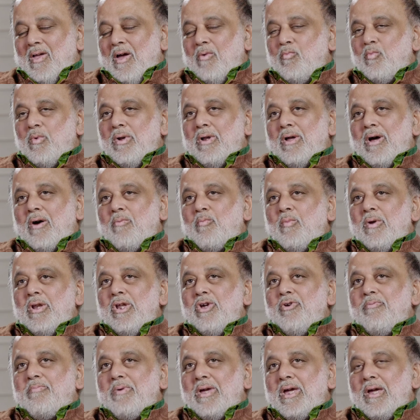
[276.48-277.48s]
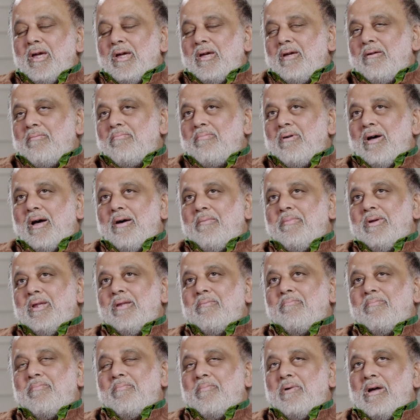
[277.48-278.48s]
And will you be,
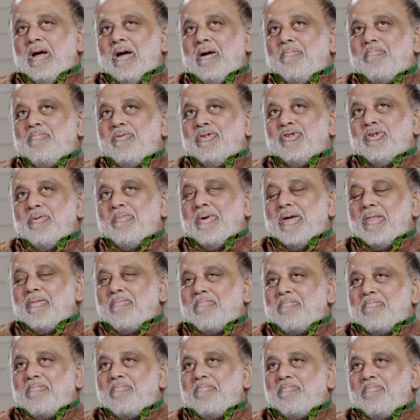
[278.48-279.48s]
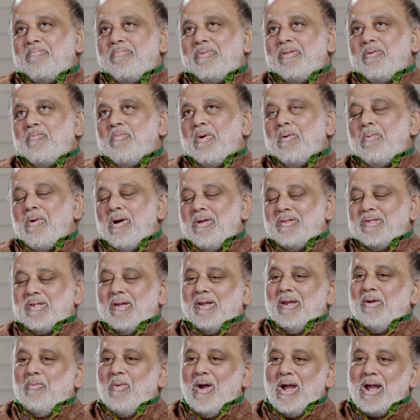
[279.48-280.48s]
presuming that we won't
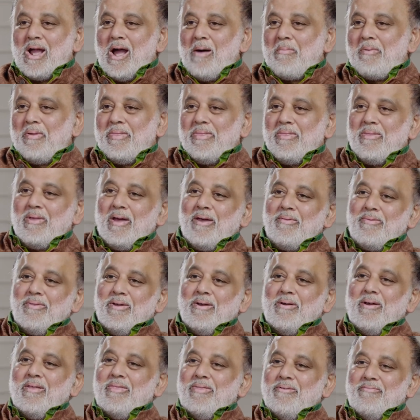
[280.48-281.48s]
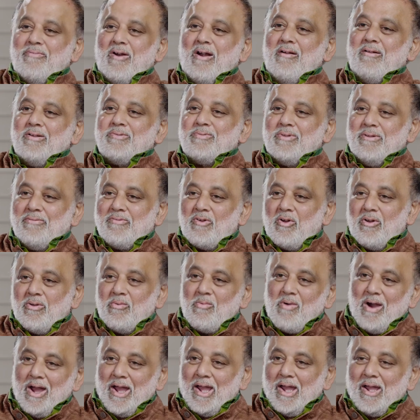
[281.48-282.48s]
suddenly wake up and the virus will have gone
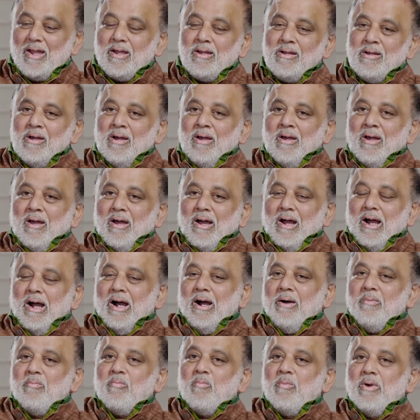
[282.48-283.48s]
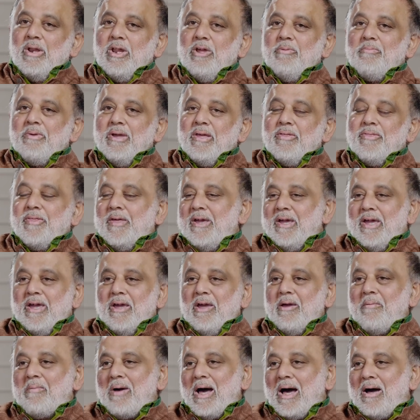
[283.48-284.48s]
away, will you be
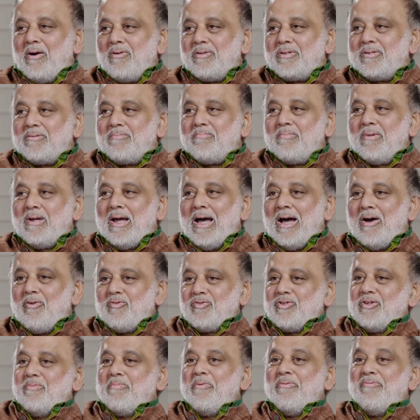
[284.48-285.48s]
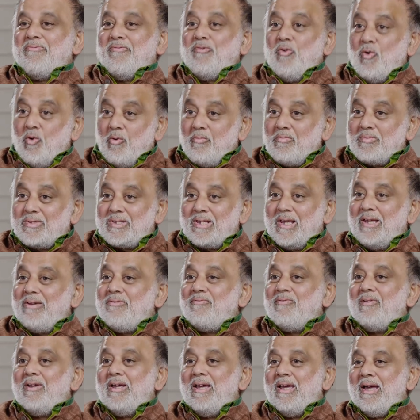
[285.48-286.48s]
thinking about how to perform
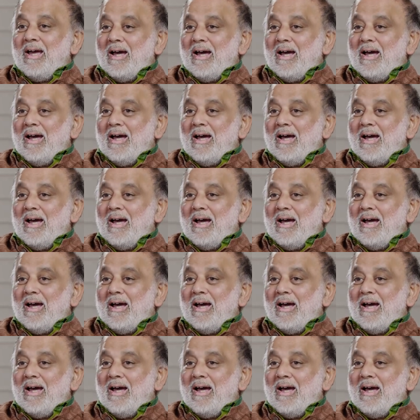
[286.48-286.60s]
safely,